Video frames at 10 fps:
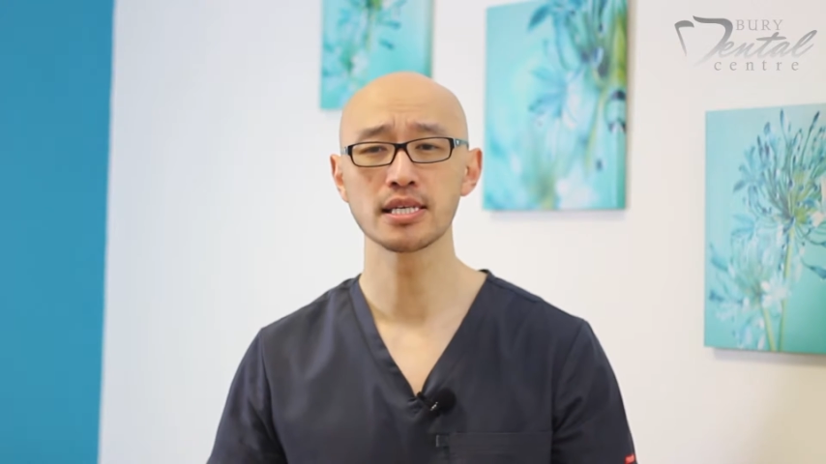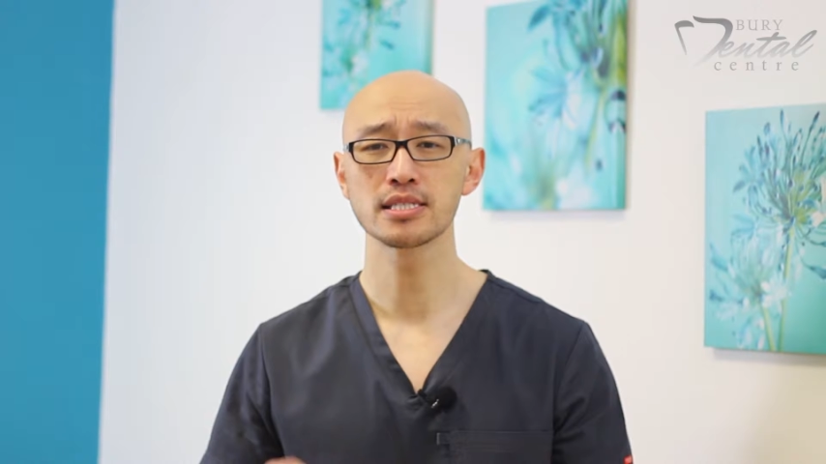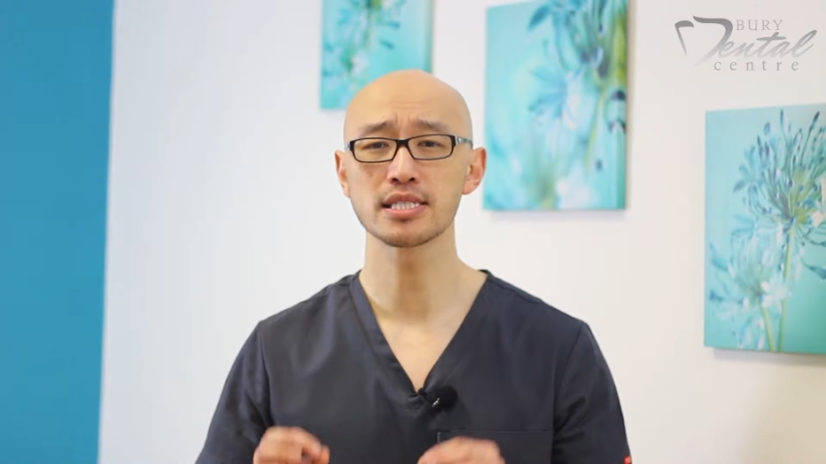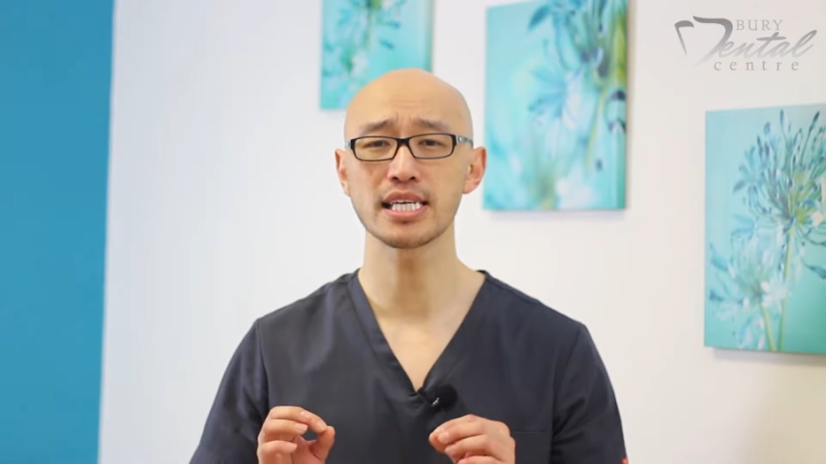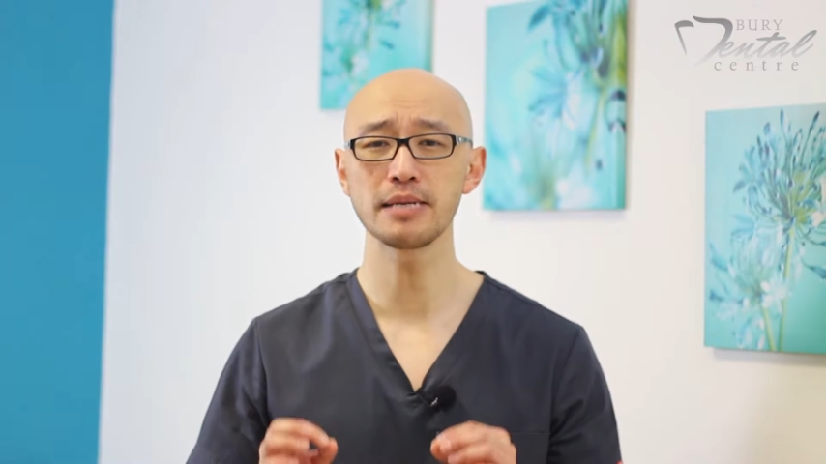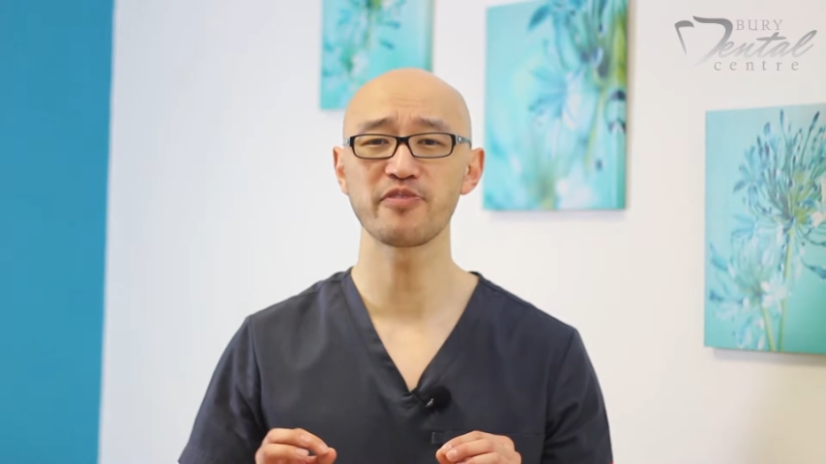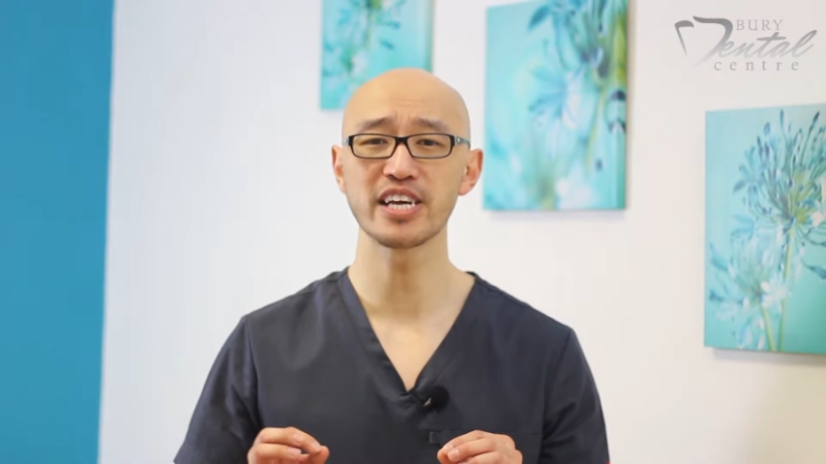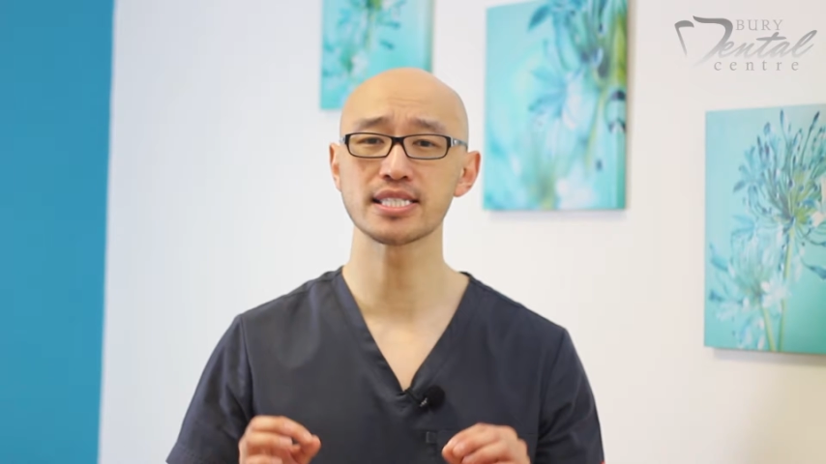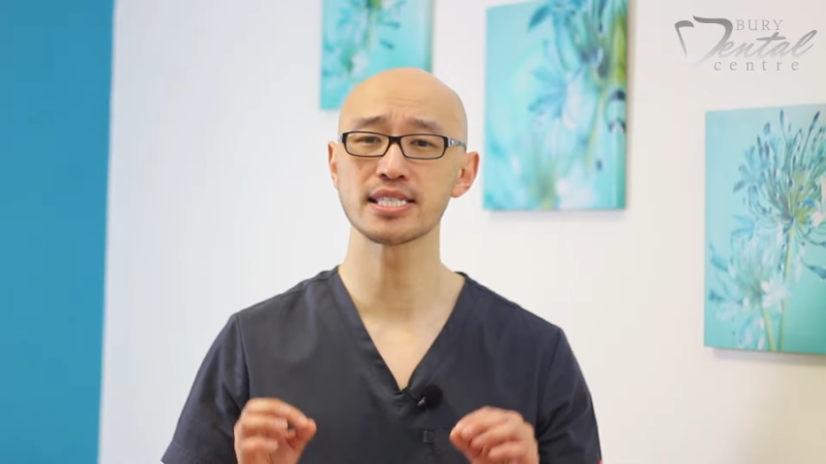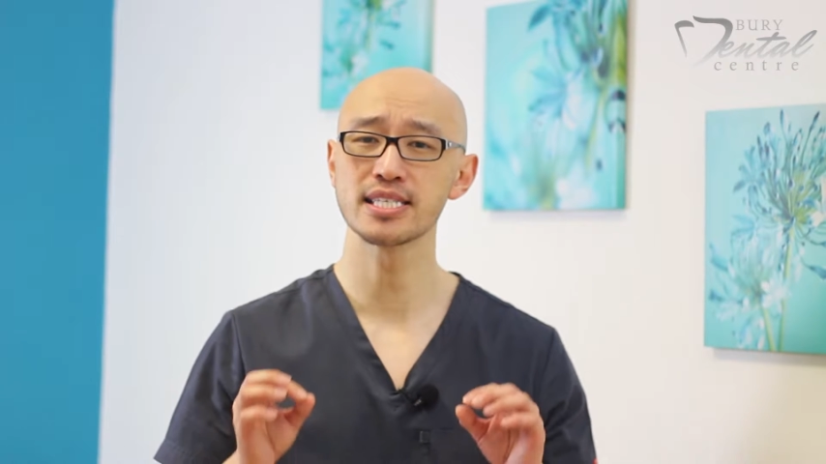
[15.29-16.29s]
to keep
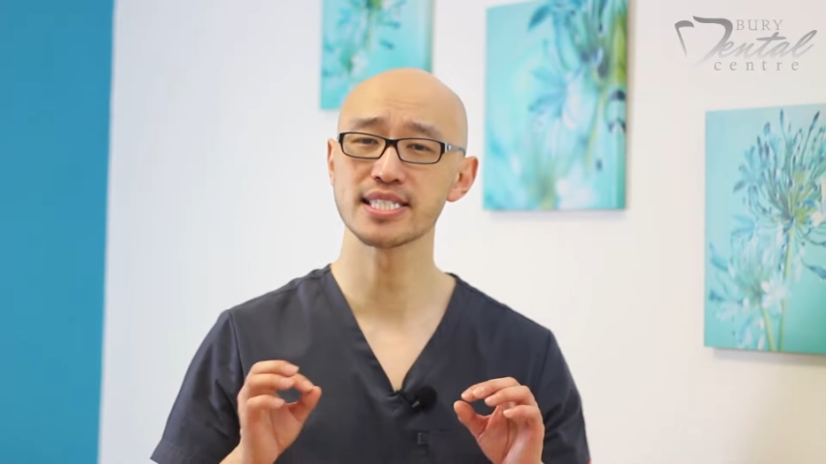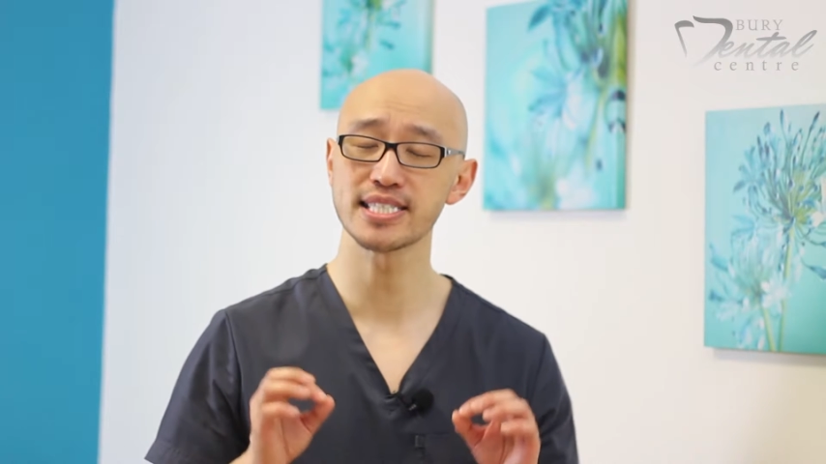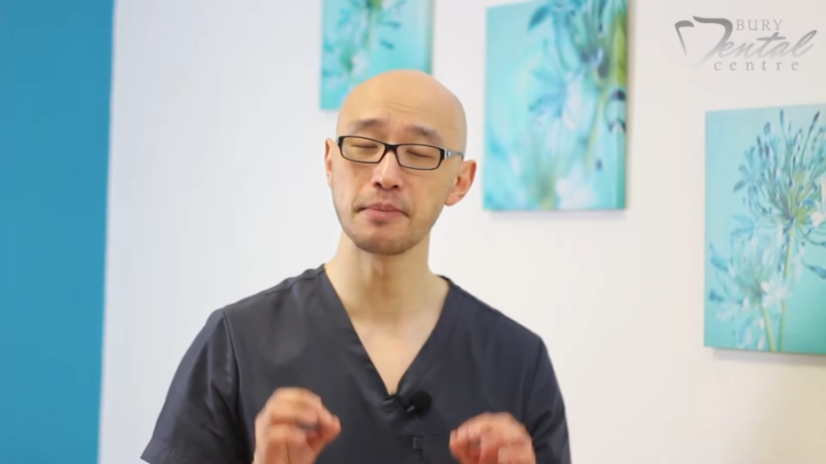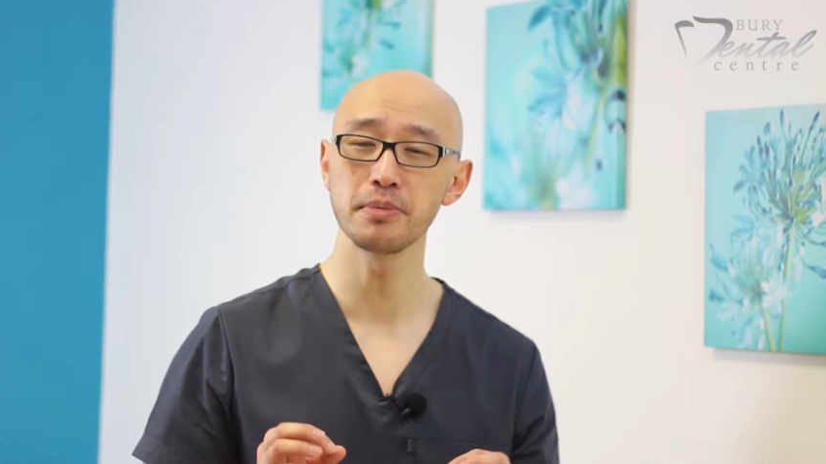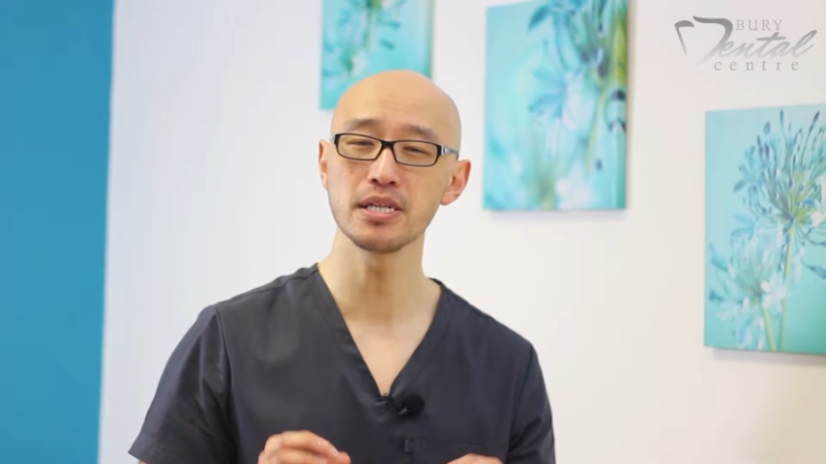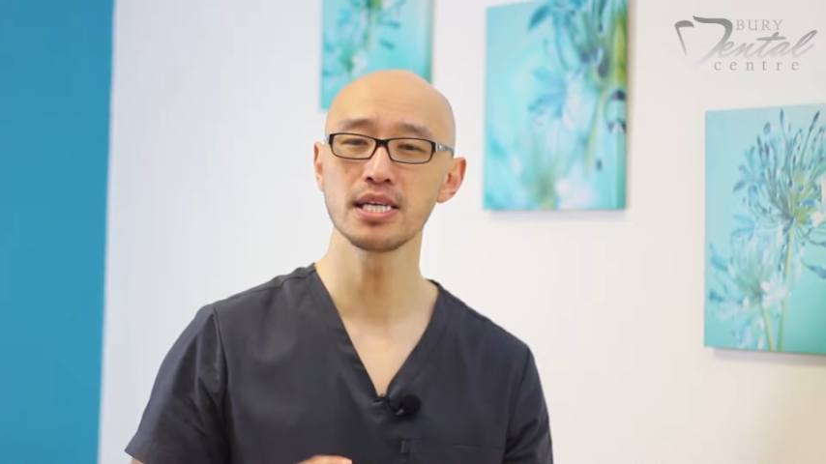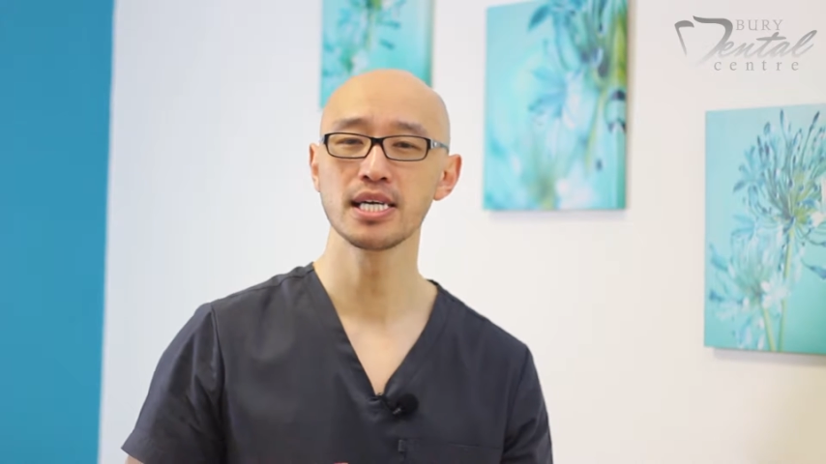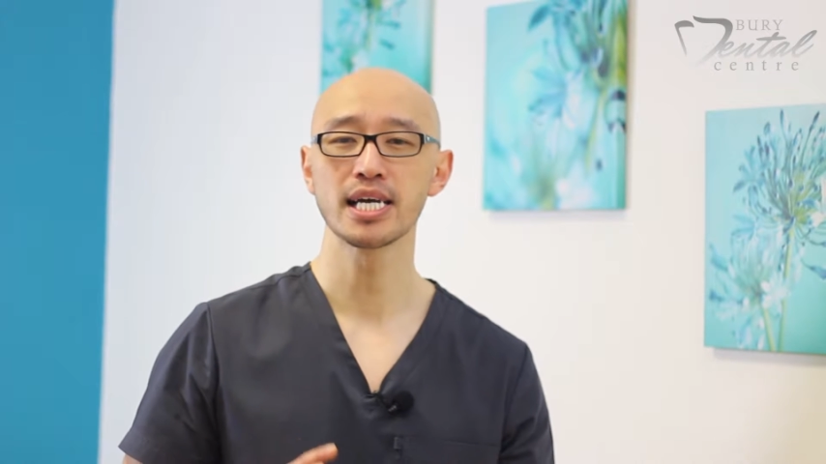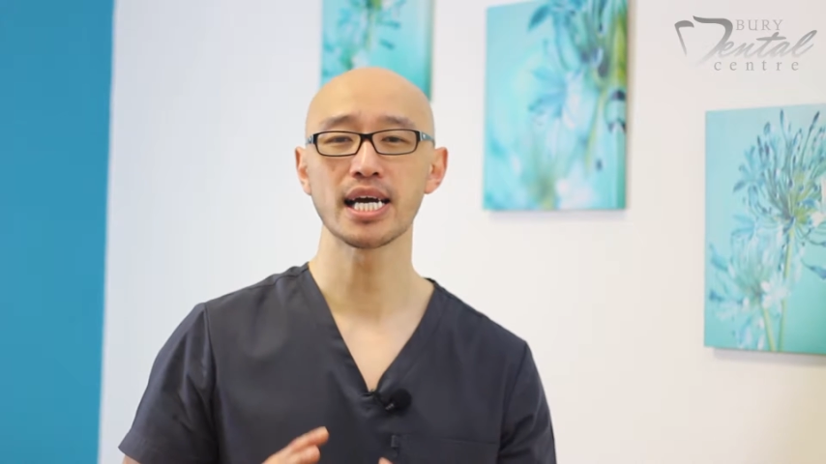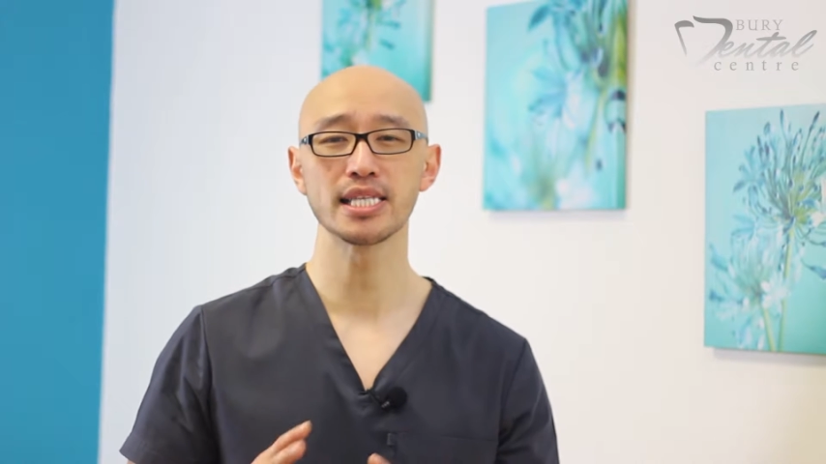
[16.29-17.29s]
things simple
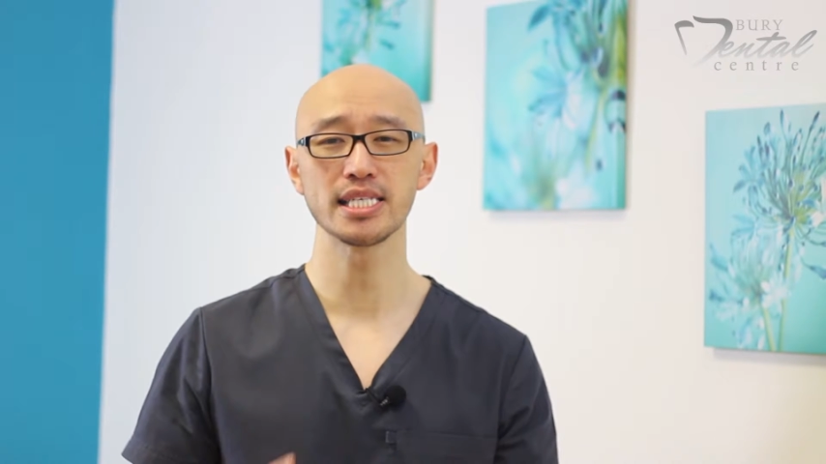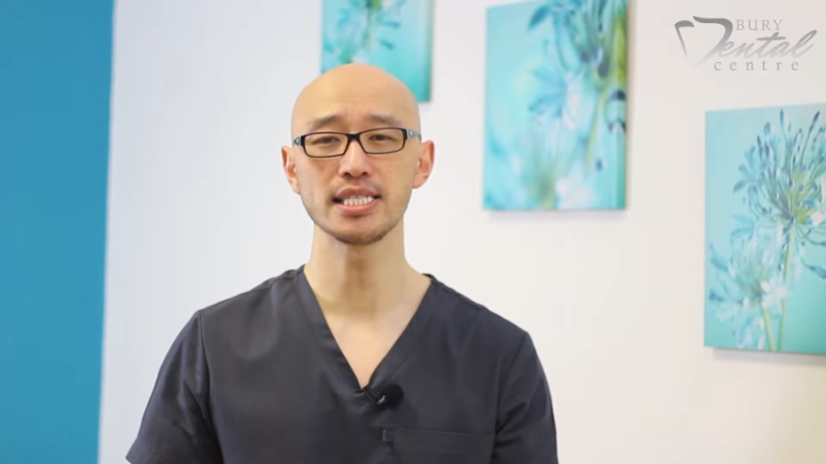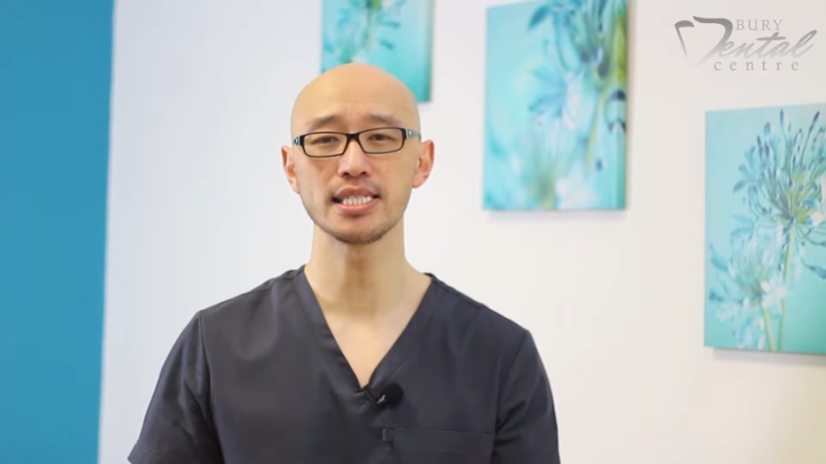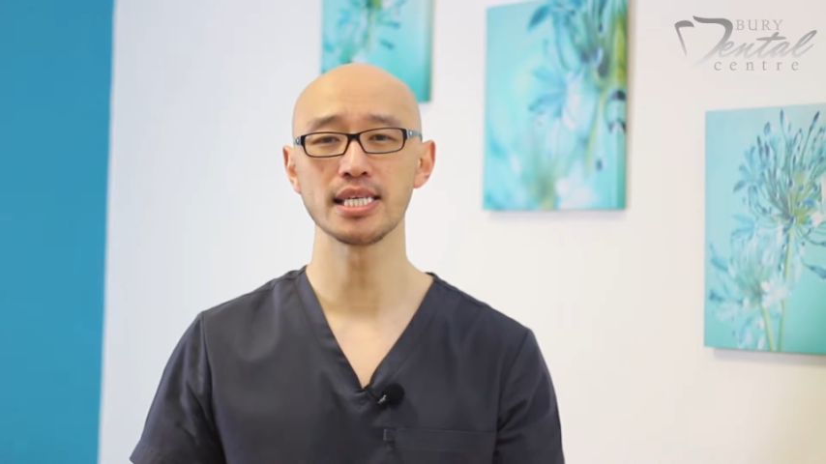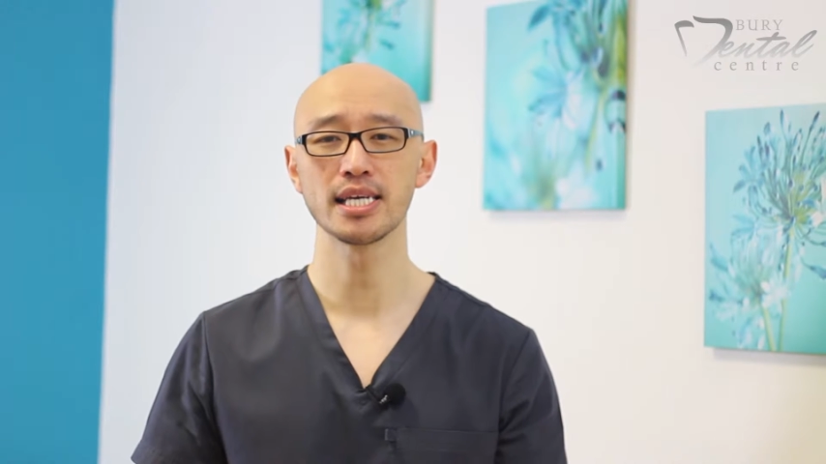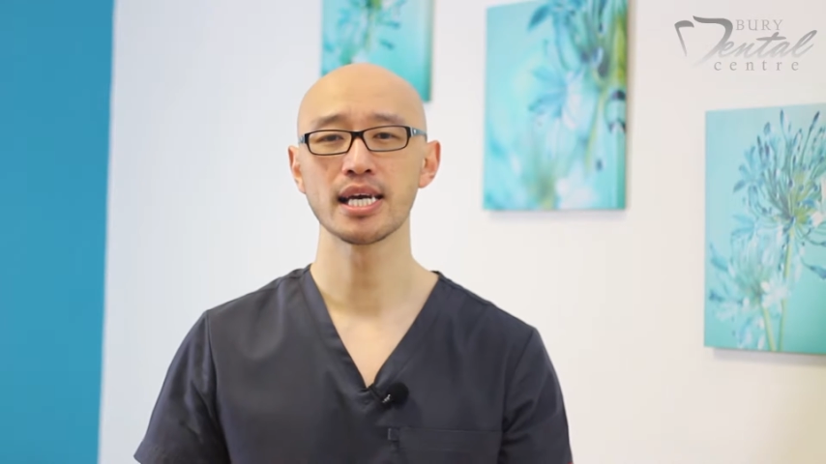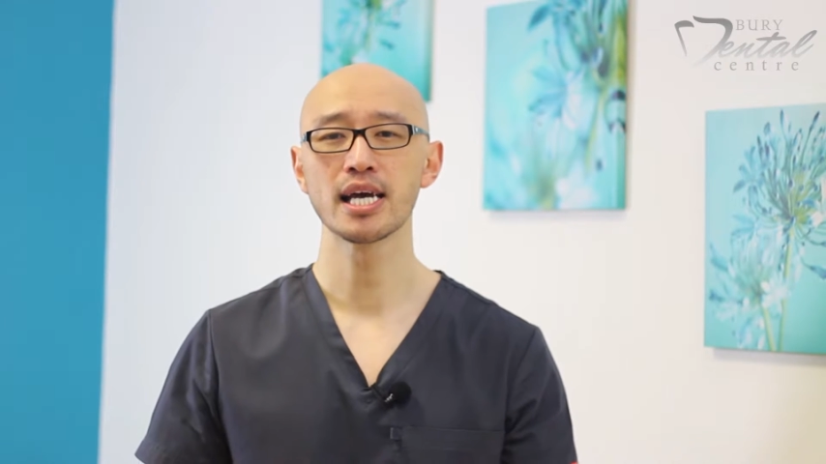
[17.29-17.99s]
and easy,